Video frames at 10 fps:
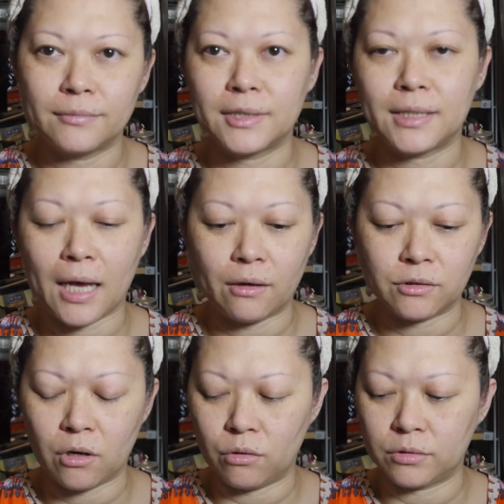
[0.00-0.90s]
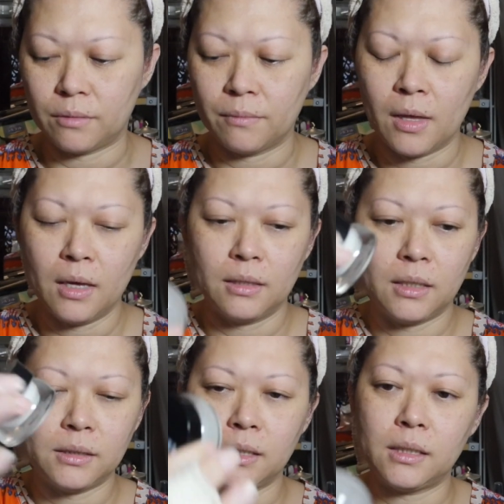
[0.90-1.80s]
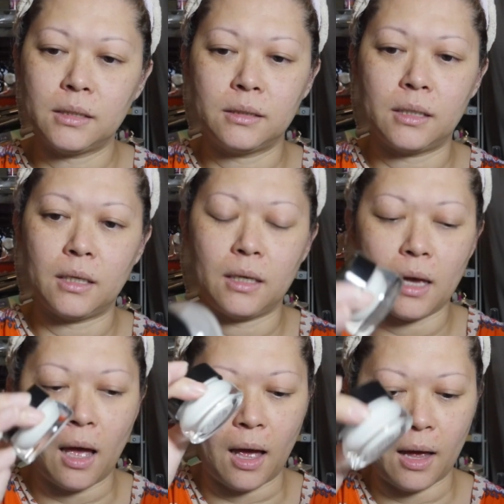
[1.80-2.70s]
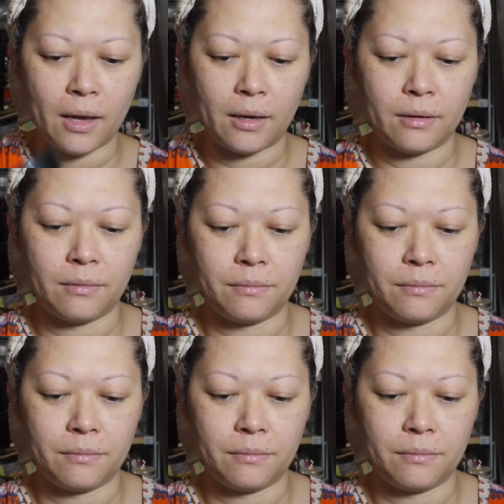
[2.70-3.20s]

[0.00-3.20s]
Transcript: see how it goes. This is the eye